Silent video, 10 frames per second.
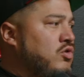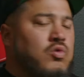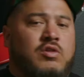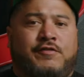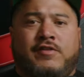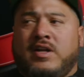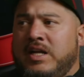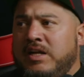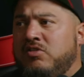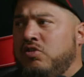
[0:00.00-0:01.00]
nor the
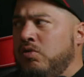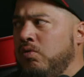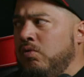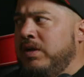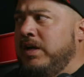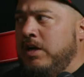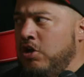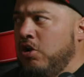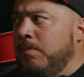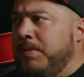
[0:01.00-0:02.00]
funding to,
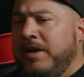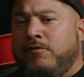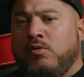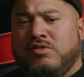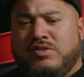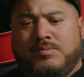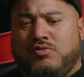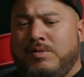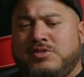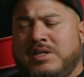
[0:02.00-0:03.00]
pay for the
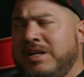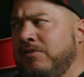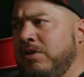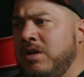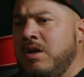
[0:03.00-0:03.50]
subscription even.